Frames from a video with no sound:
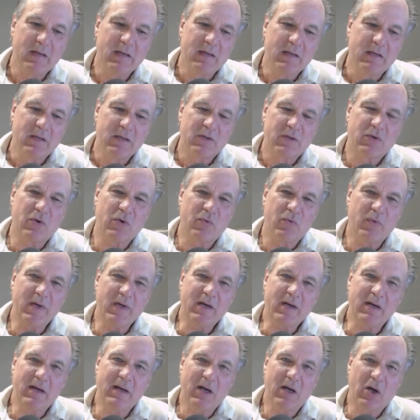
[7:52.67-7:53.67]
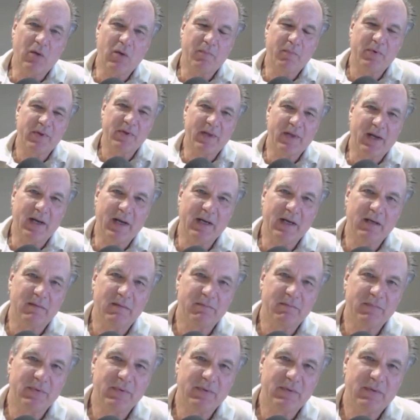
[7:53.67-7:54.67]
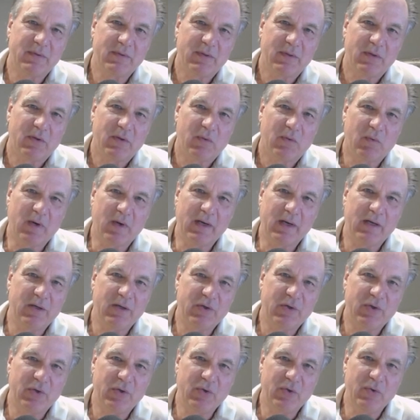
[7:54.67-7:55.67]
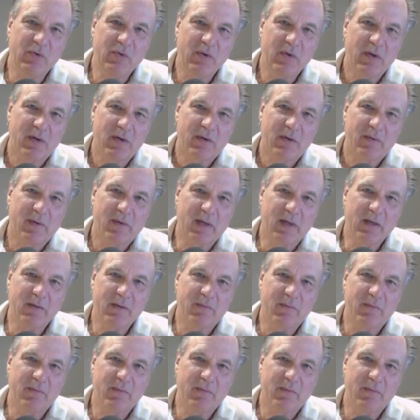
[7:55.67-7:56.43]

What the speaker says: So we can help with items 1 and 2, right?